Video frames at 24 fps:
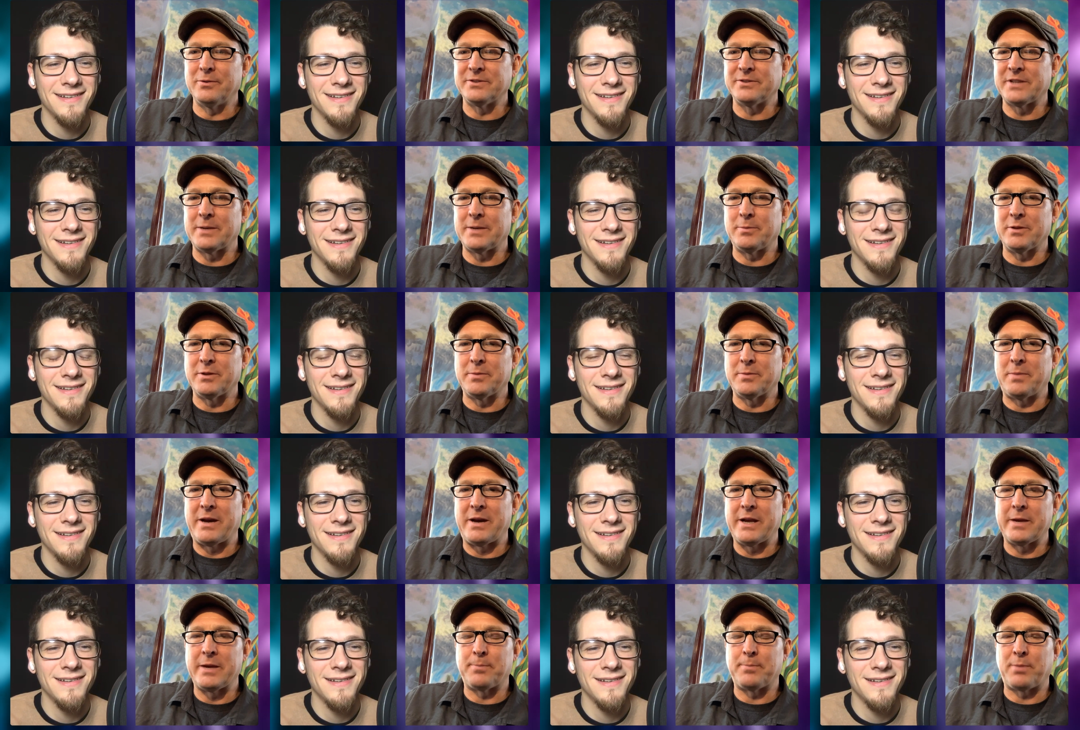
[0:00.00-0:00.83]
Speaker 1: was able to
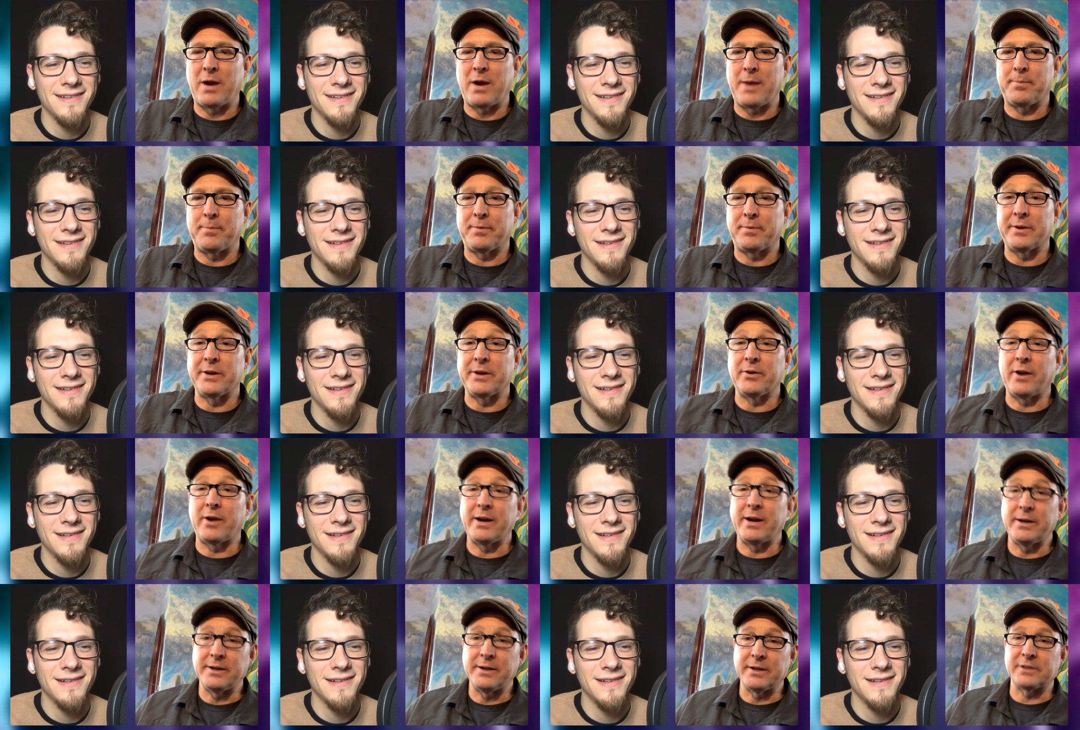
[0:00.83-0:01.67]
buy a property
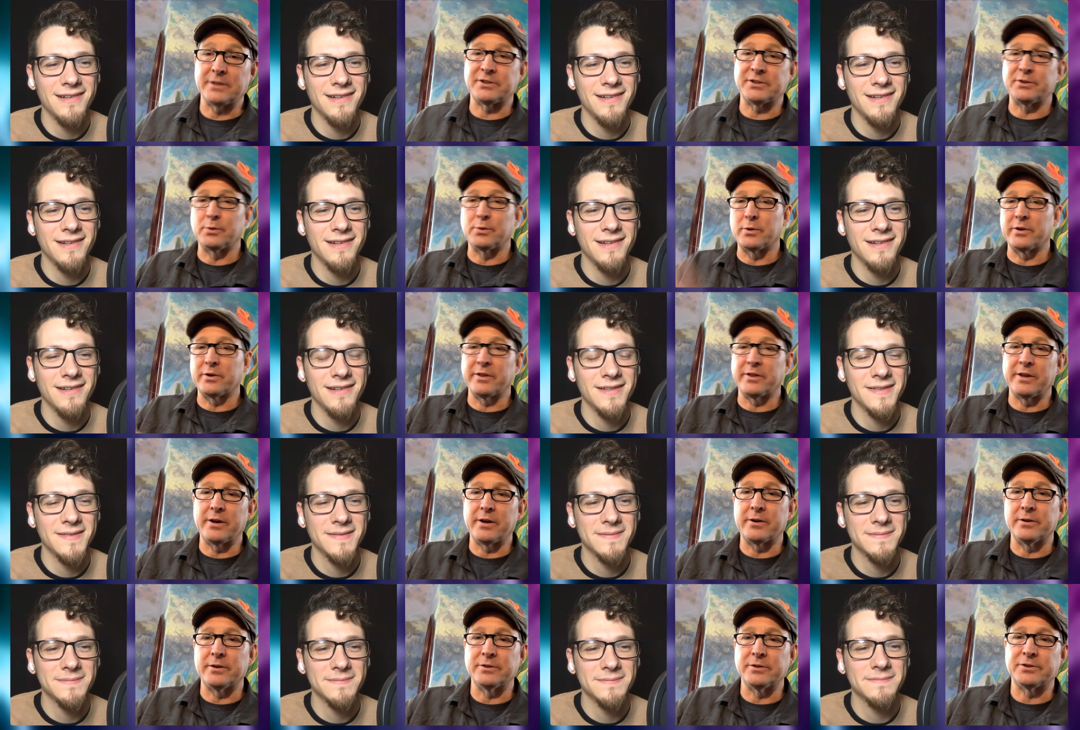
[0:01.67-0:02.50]
right next door to
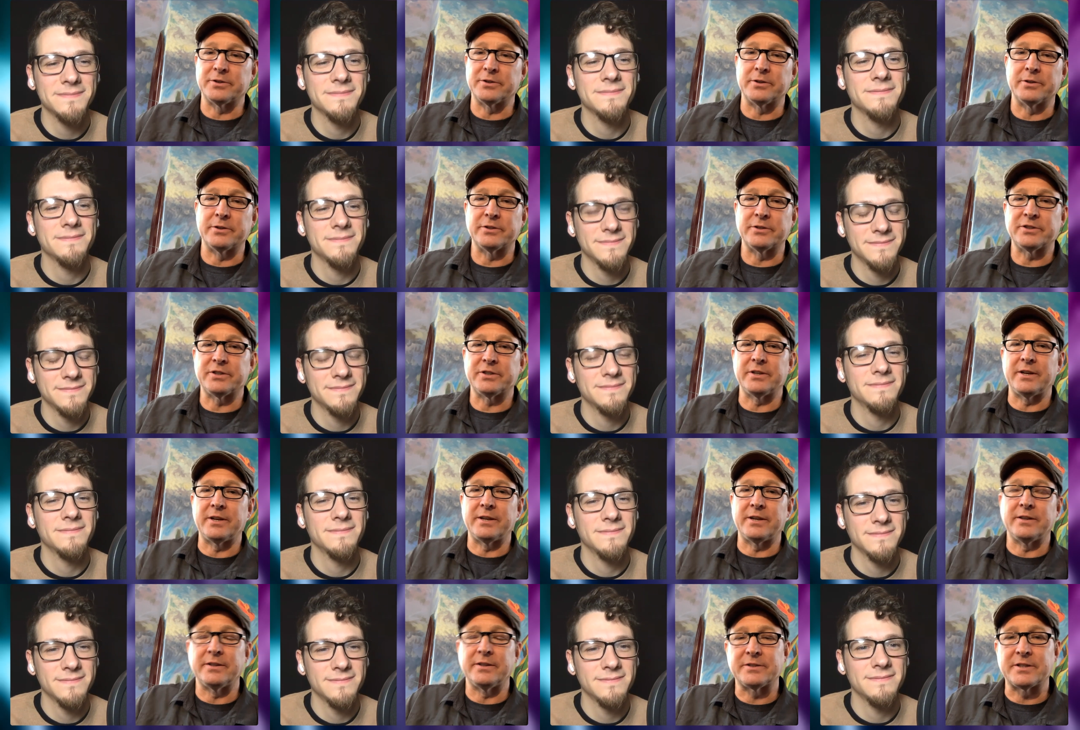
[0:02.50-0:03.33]
the art church
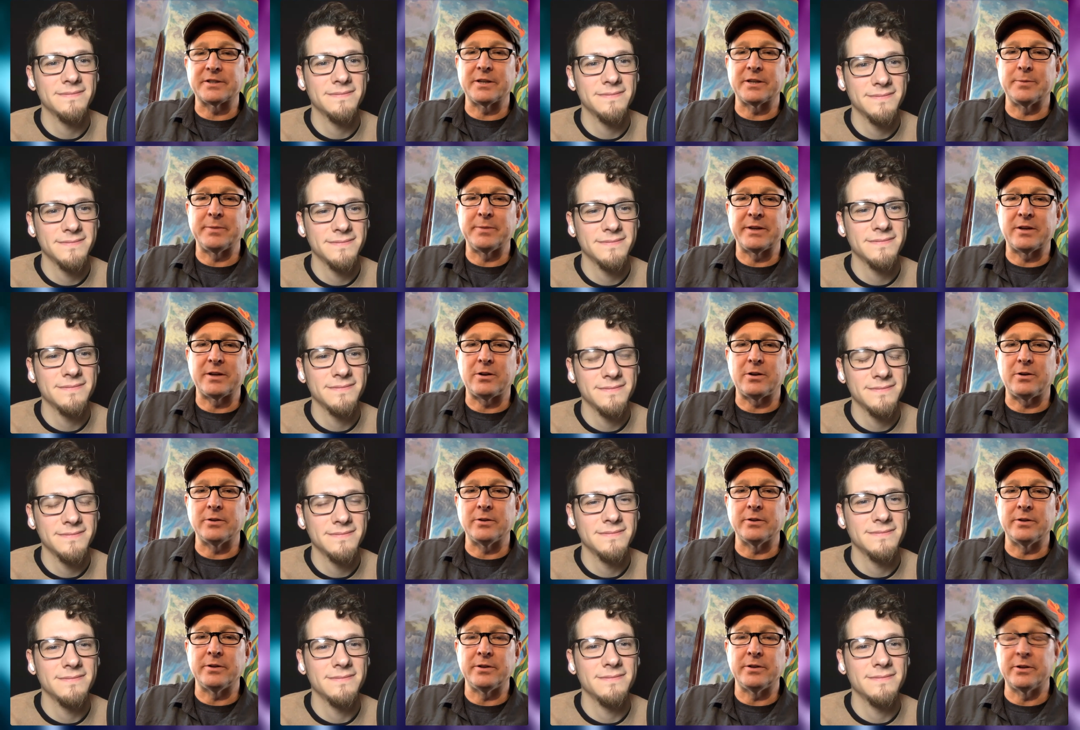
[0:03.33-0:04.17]
uh, that's going to be
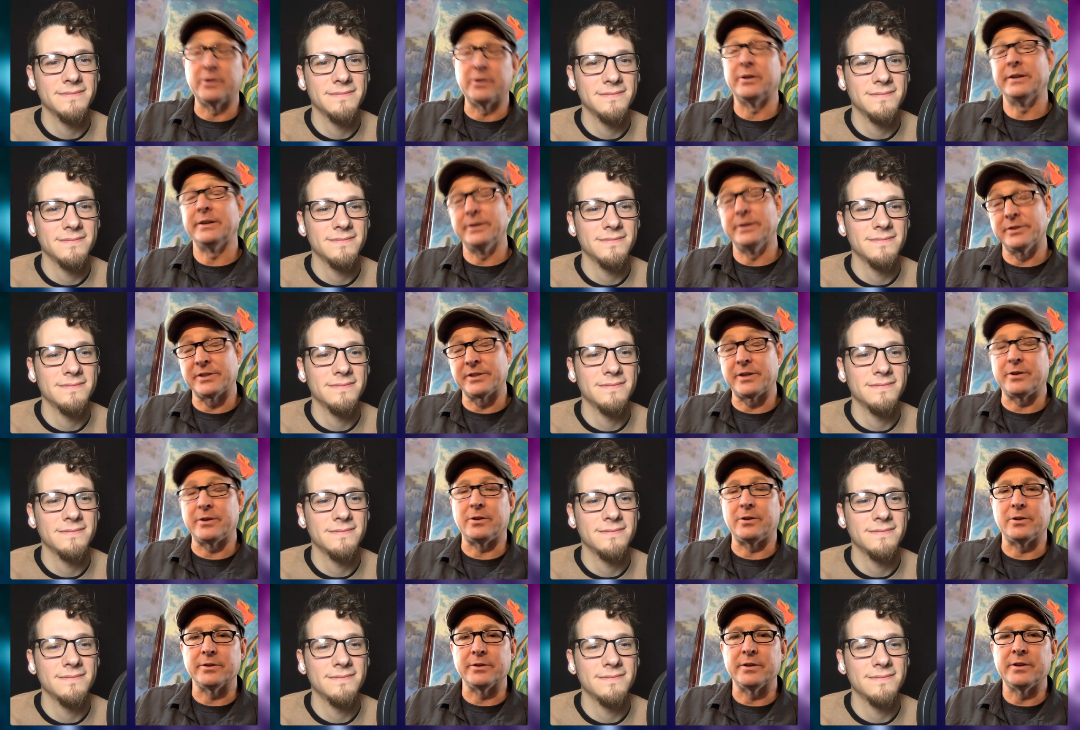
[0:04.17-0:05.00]
called or is
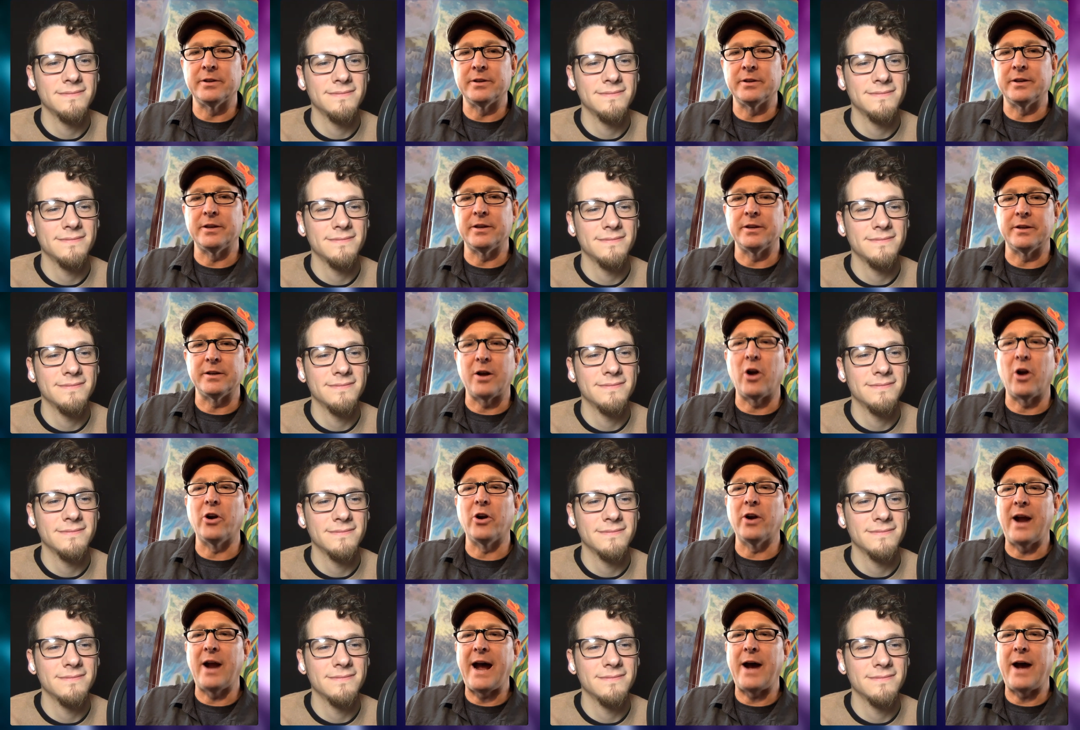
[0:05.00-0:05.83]
called uh,
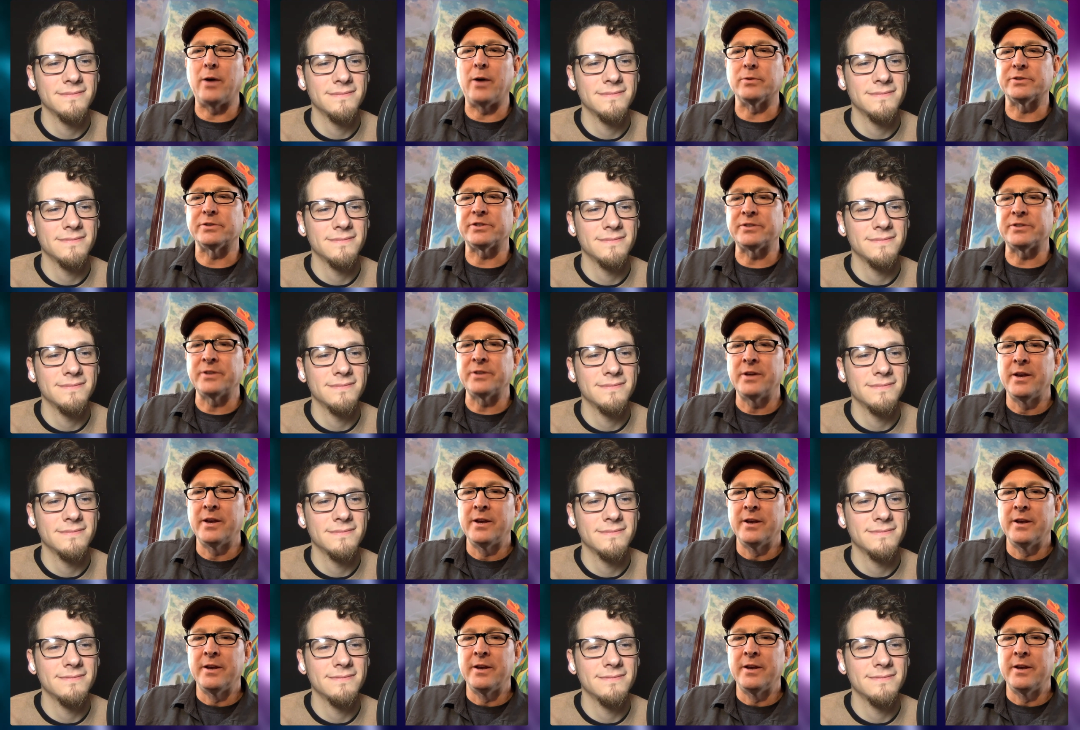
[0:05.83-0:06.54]
Art House,